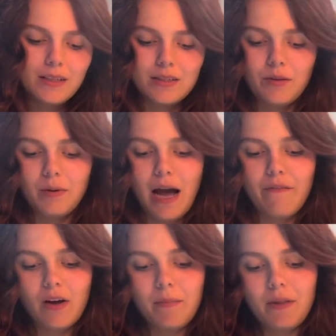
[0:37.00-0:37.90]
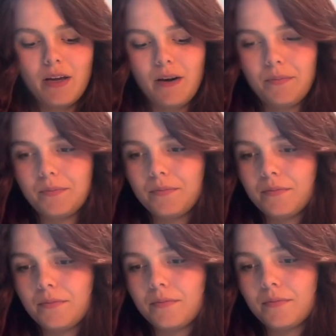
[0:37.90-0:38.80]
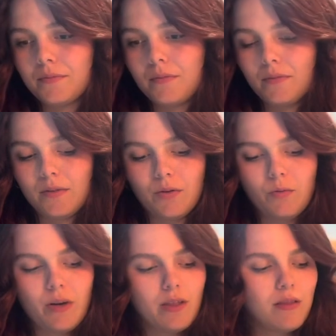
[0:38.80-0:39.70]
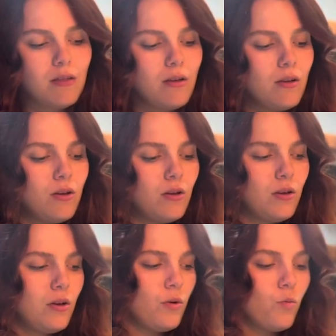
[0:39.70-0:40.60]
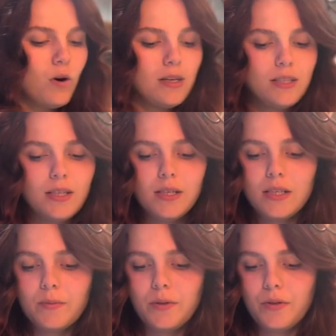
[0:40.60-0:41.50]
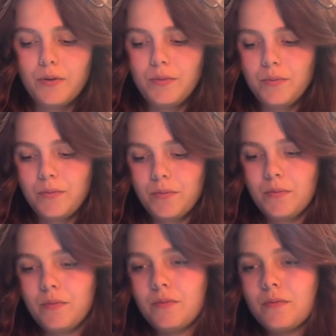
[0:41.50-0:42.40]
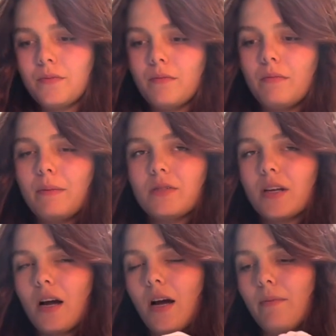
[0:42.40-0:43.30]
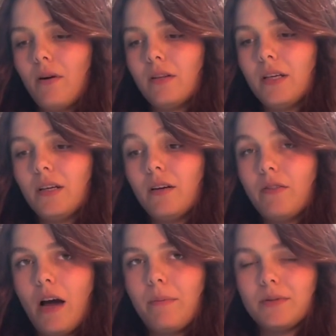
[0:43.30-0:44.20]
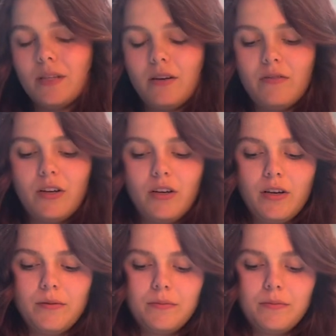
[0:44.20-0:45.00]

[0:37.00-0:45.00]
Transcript: So you put half a cup in there with 1 teaspoon, I'm just gonna eyeball it, of the apple cider vinegar.